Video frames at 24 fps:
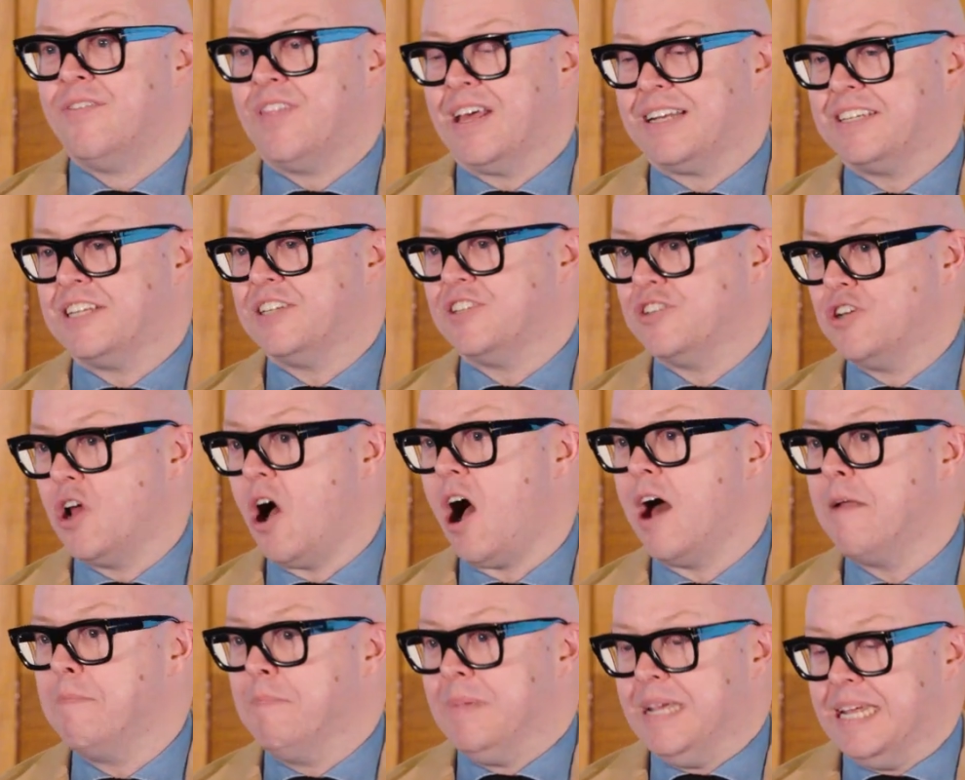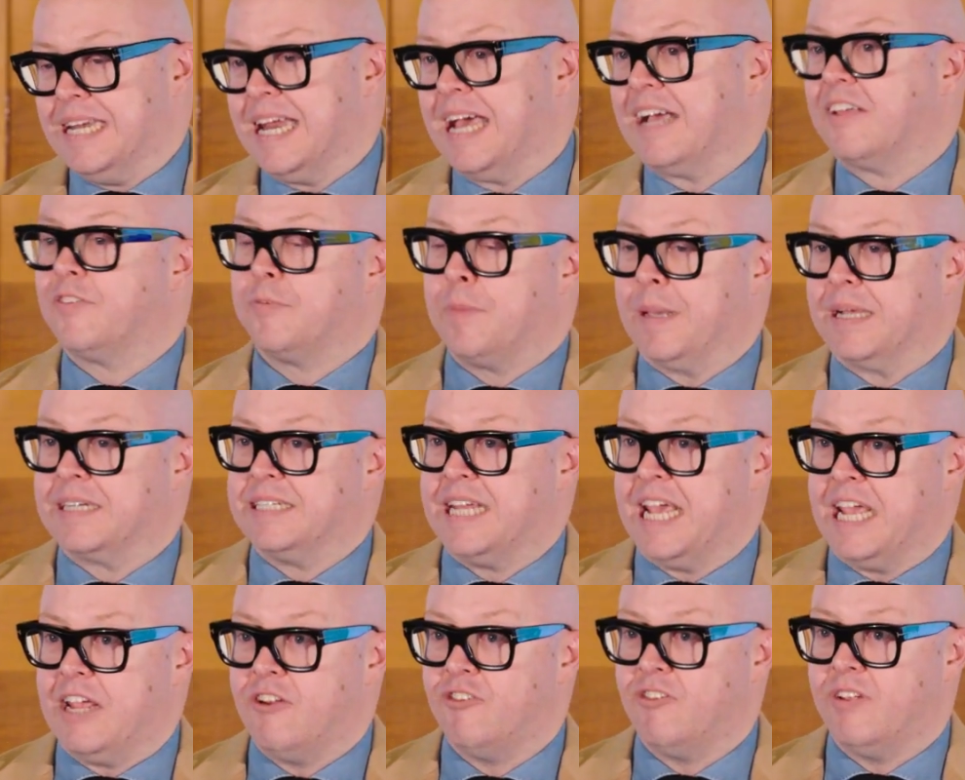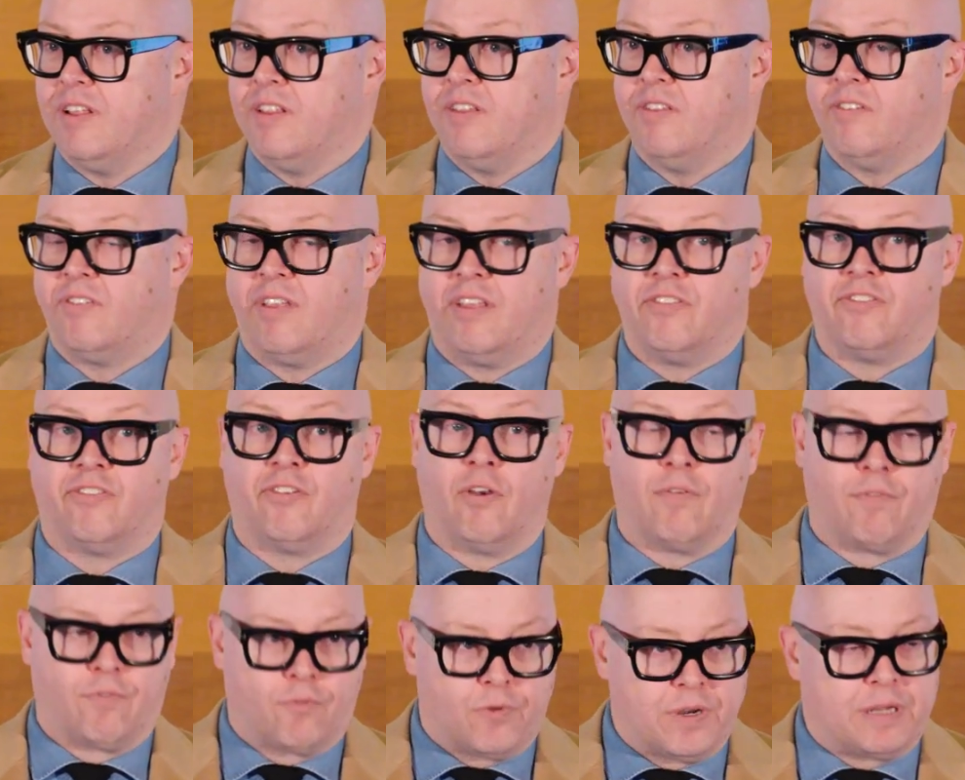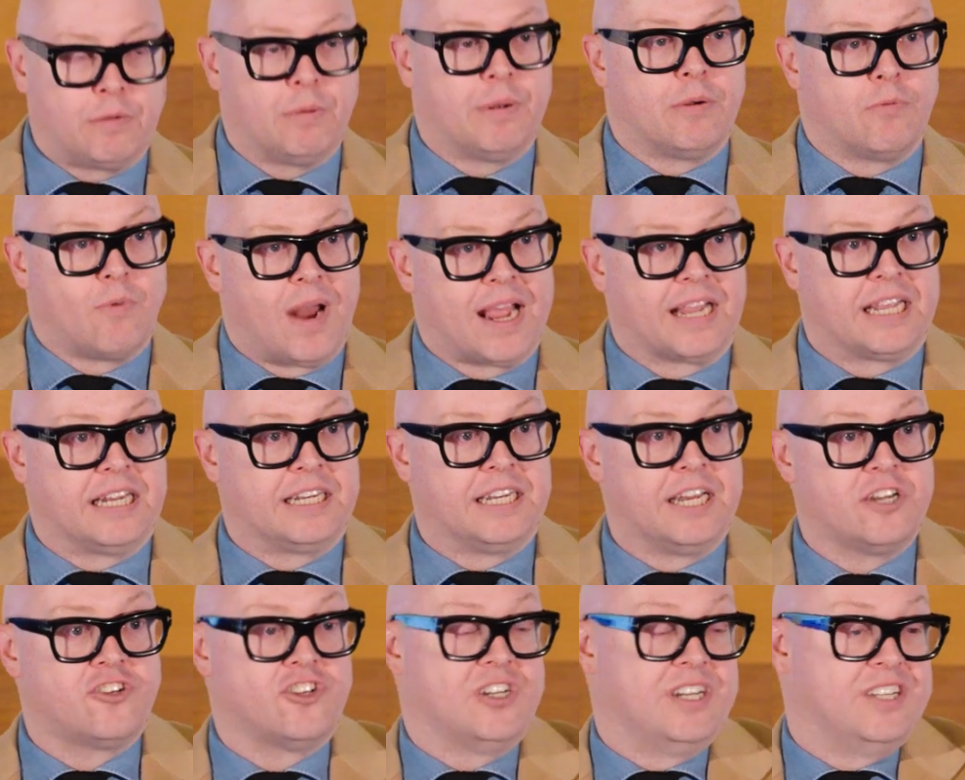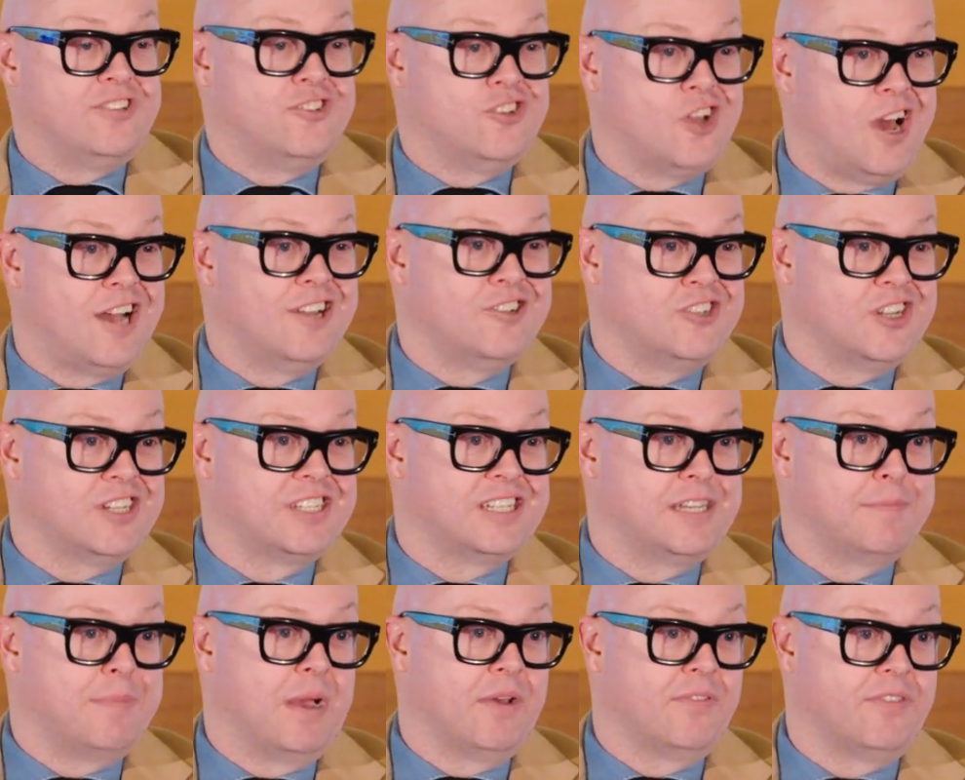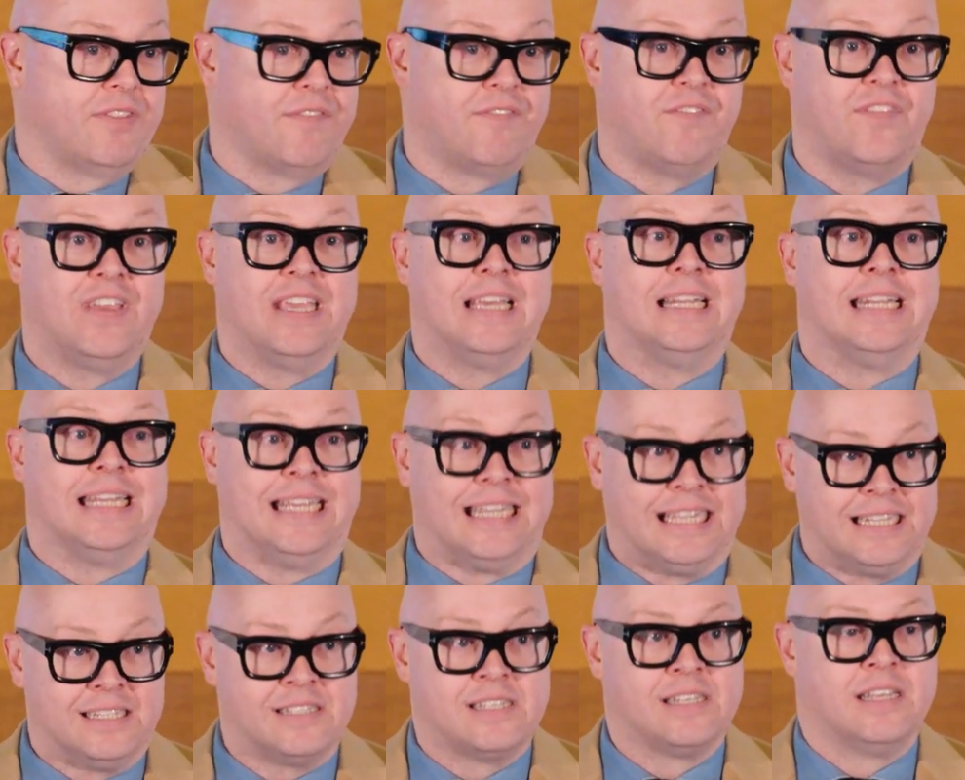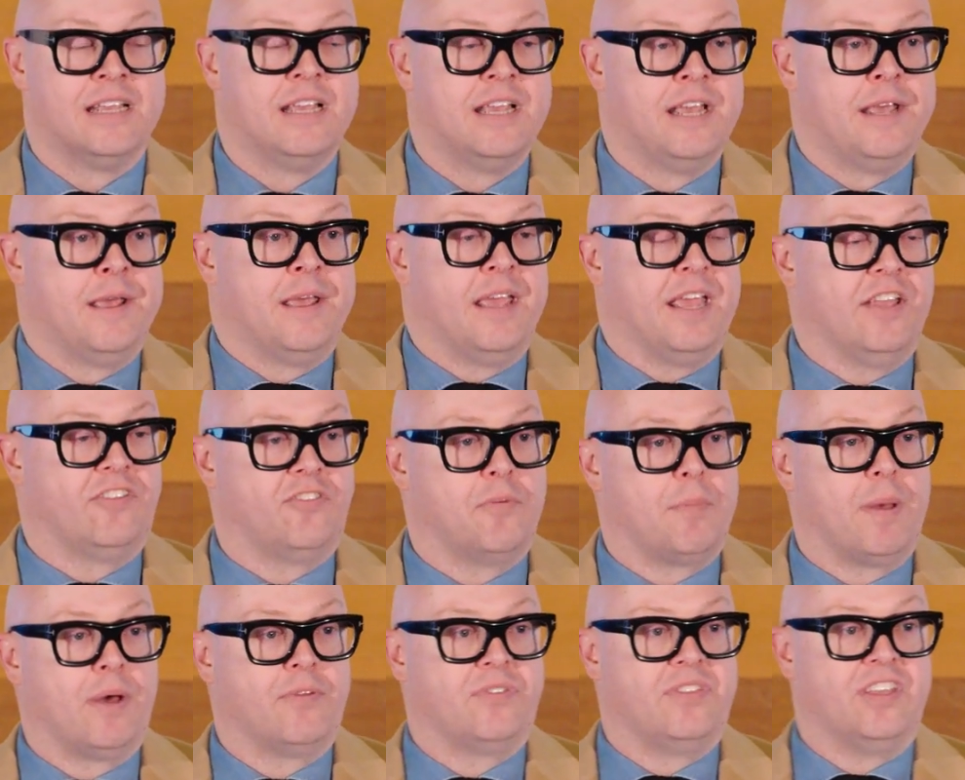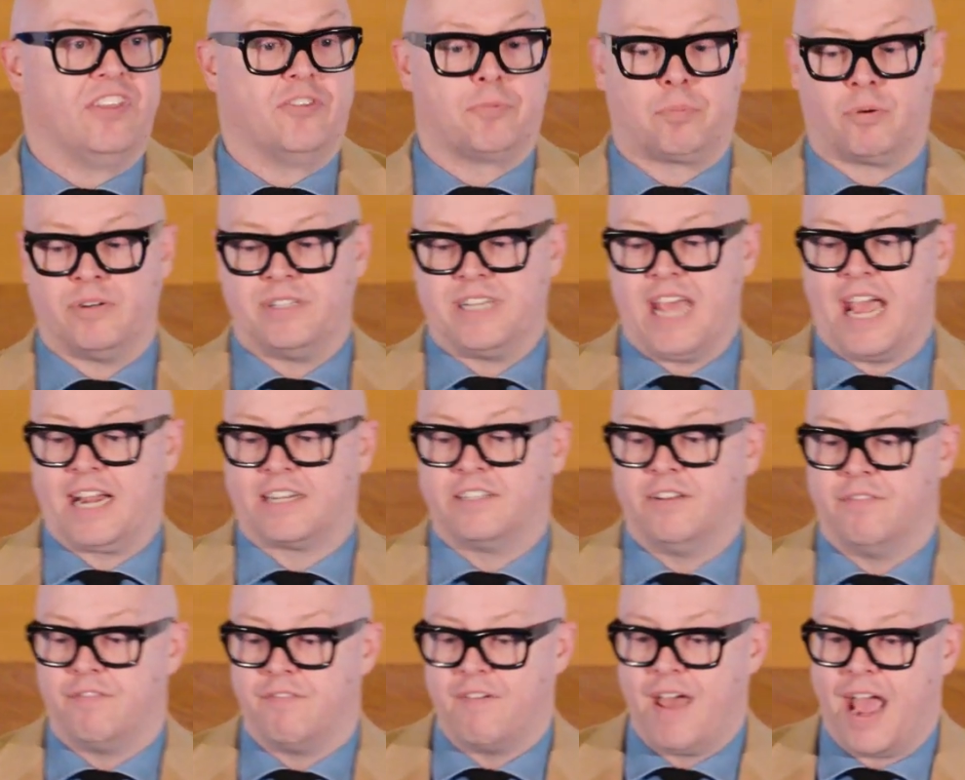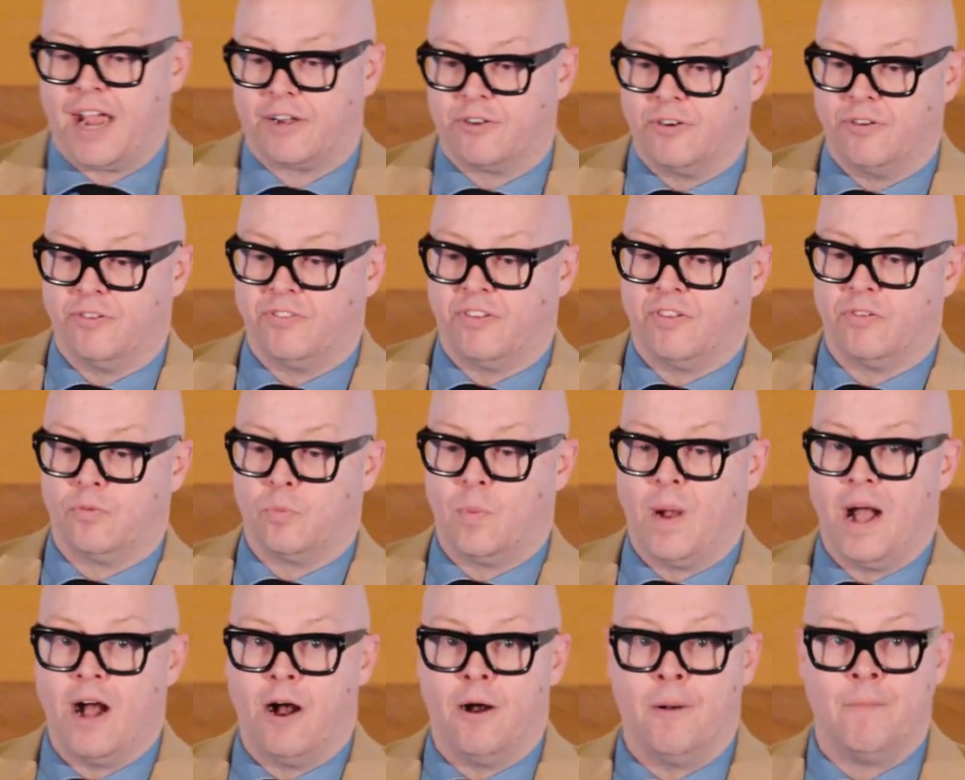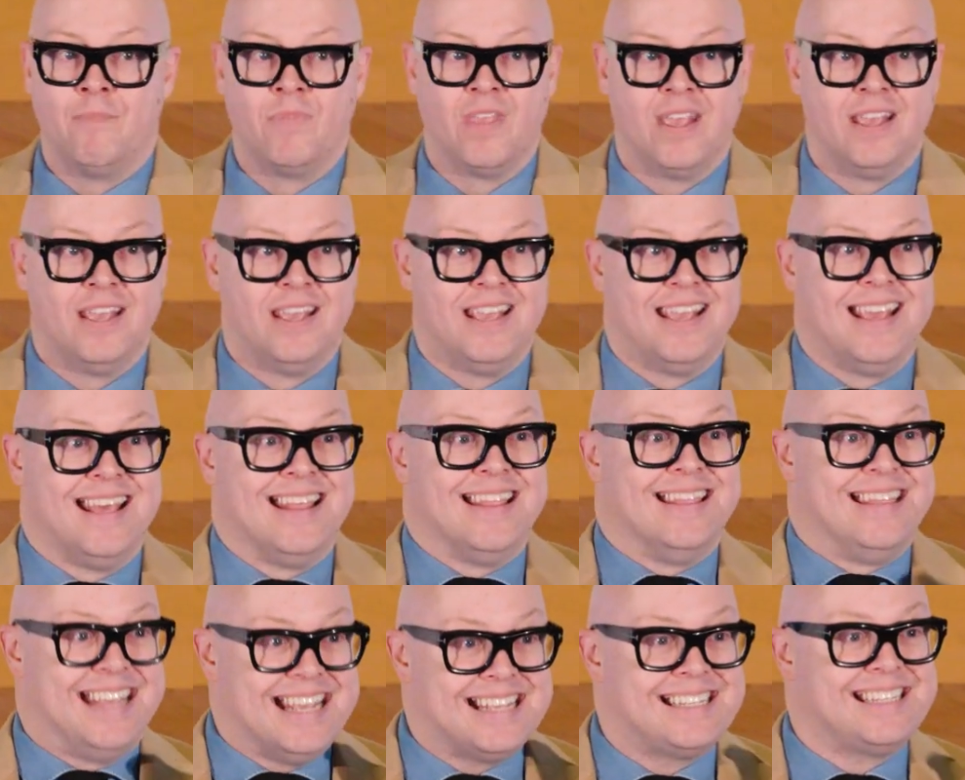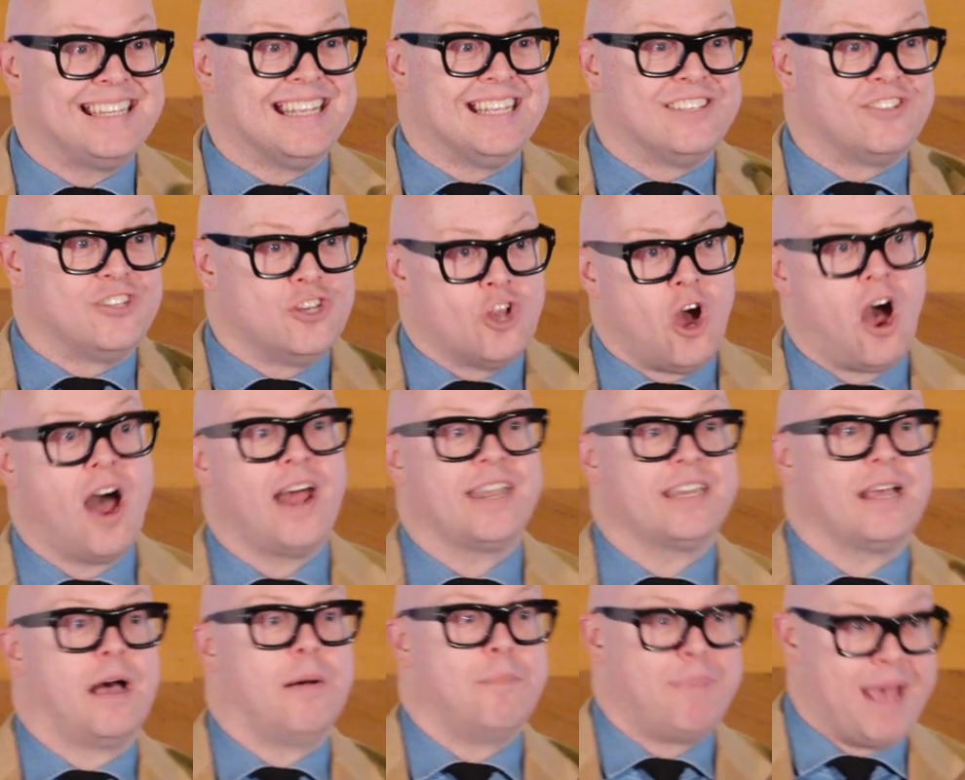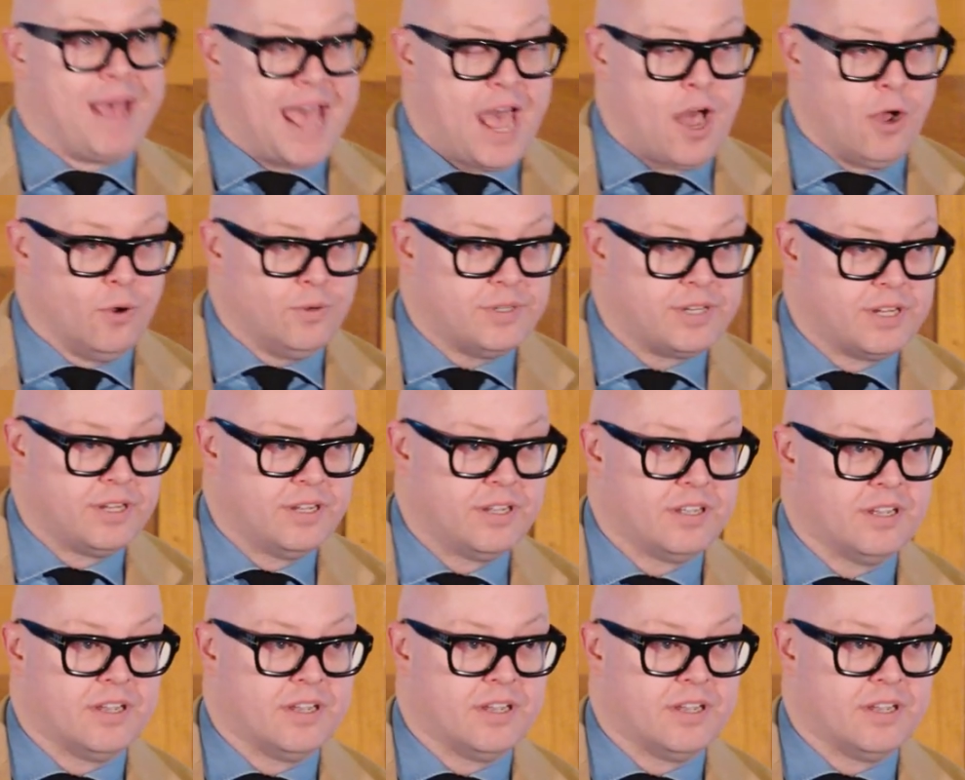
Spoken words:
that does not meet expectations. And so frequent recognition is not just about the feelings, it's about these protective factors as well. This is not about